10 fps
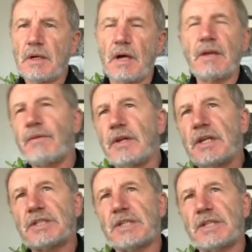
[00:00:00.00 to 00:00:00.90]
I'll give you an
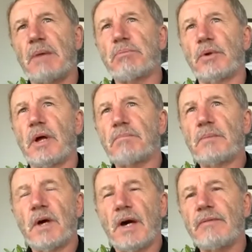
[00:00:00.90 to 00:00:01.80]
example. I
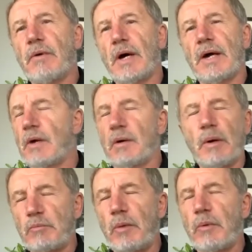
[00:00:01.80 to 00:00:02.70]

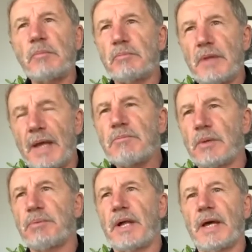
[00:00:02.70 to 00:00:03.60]
won't name the
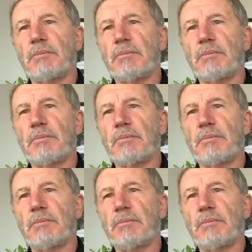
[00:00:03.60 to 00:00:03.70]
player,